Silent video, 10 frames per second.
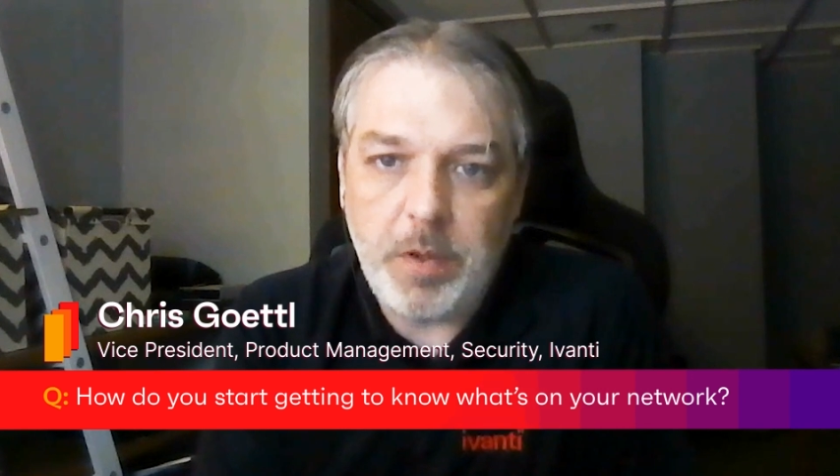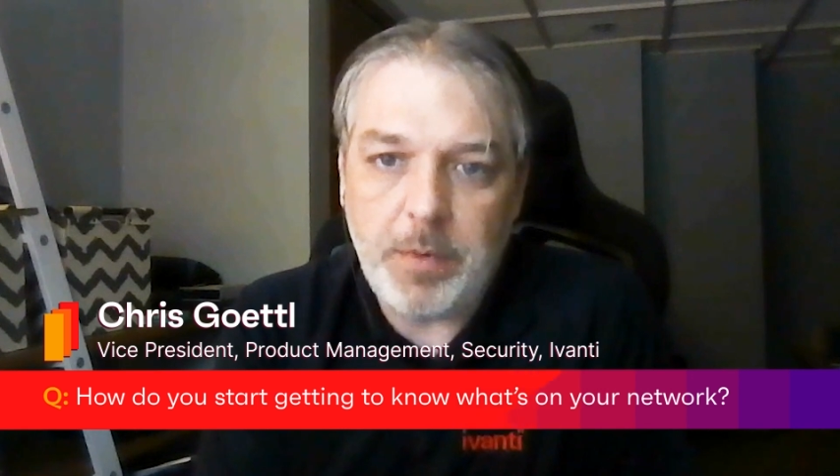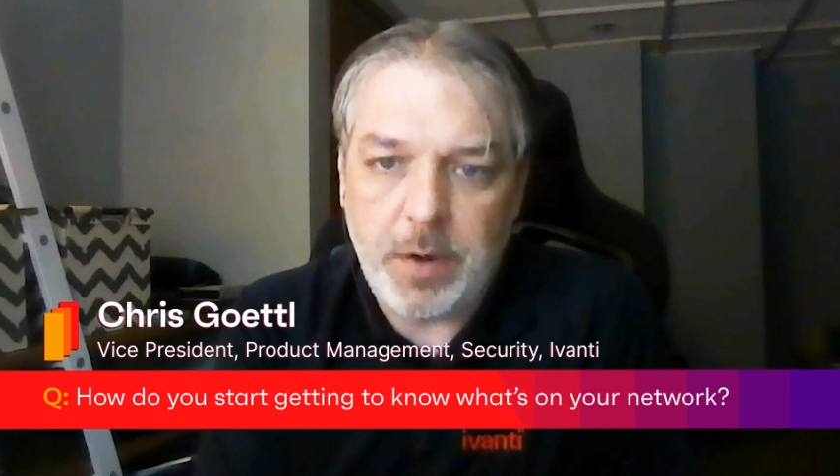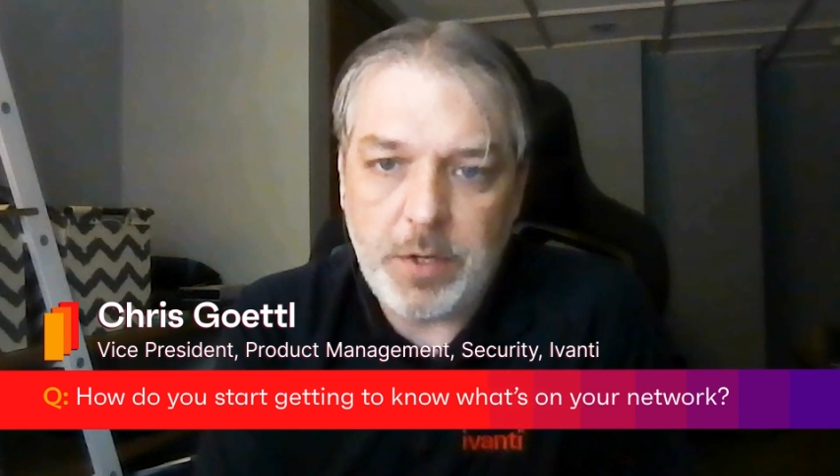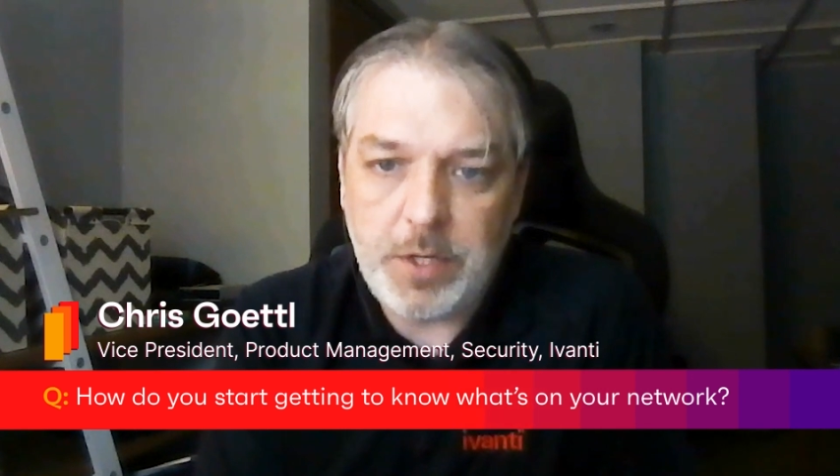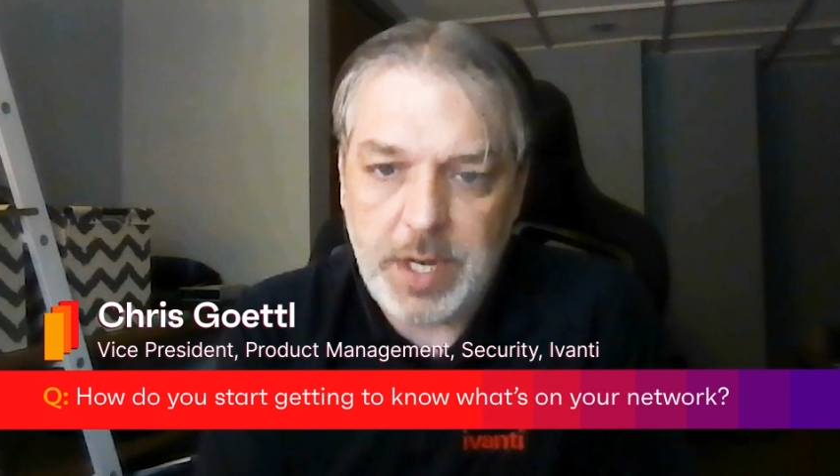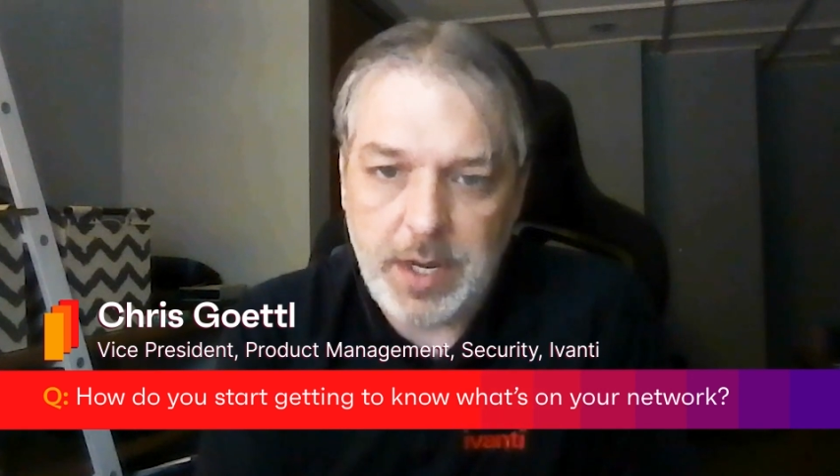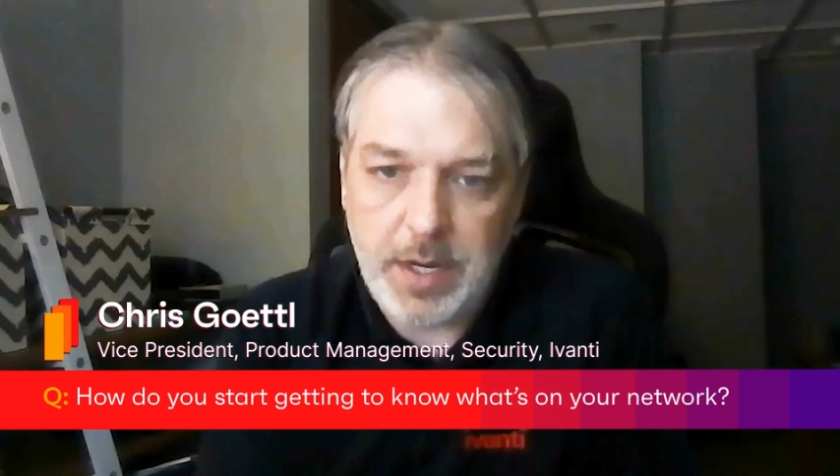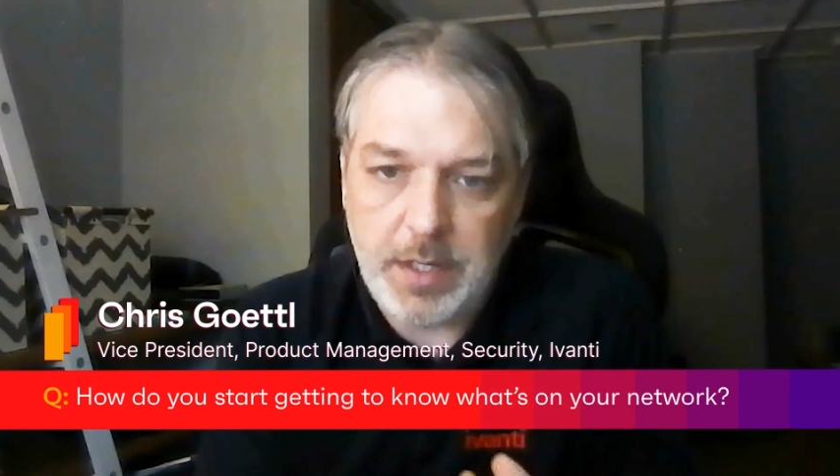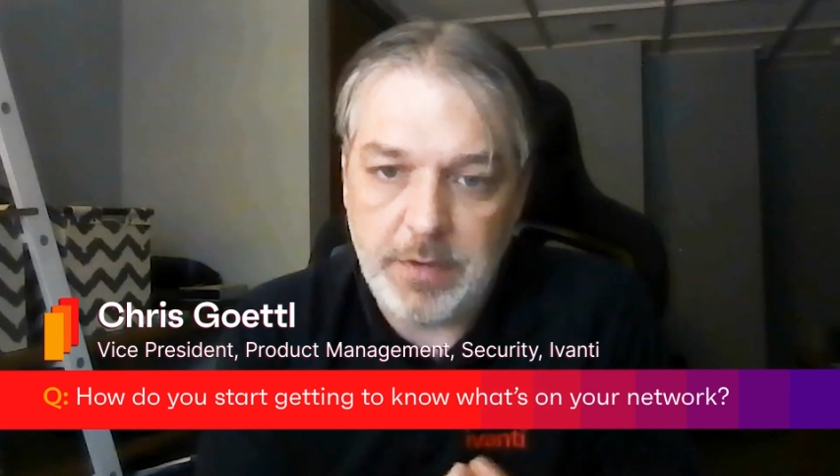them
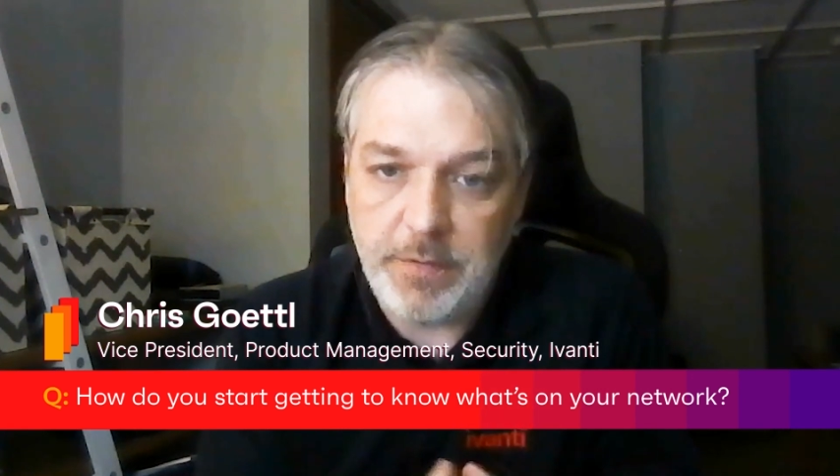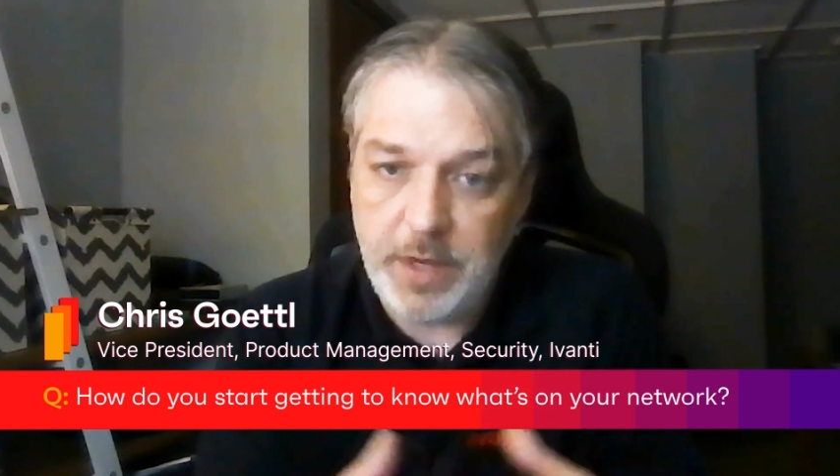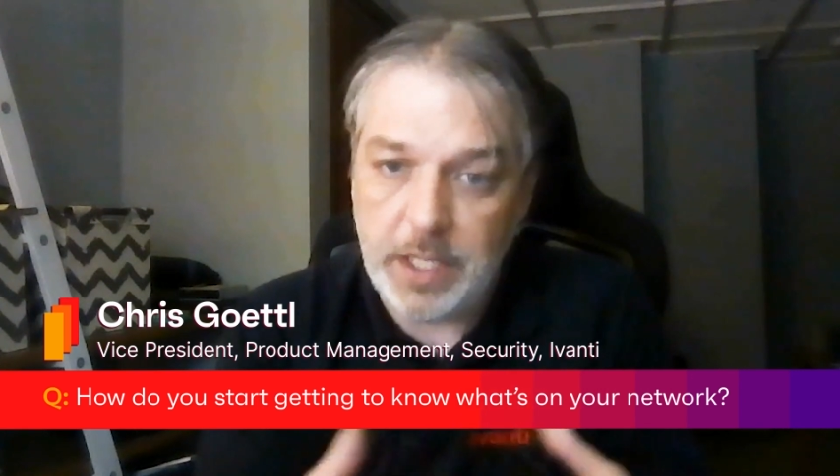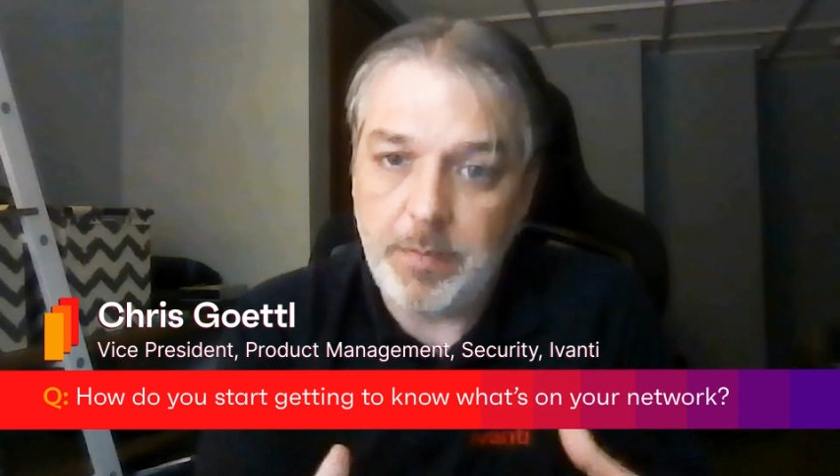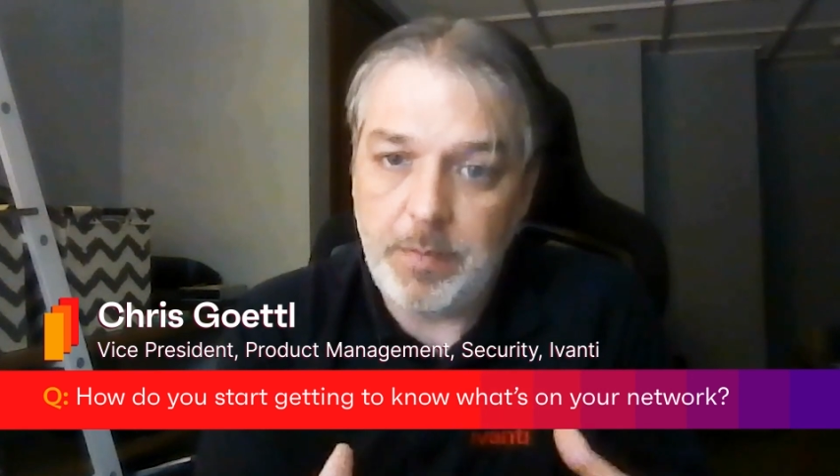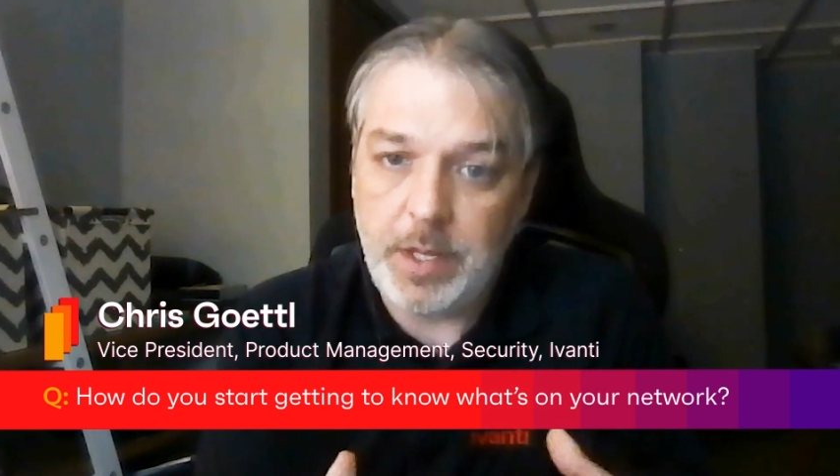understand and develop